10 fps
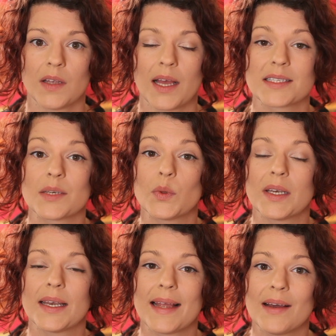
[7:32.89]
as it will
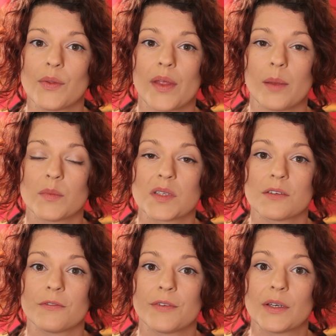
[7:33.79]
allow them
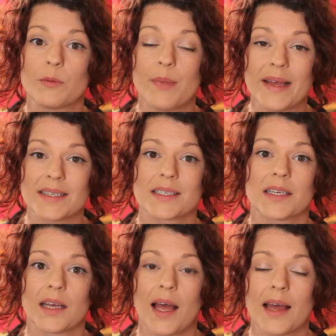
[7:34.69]
to feel better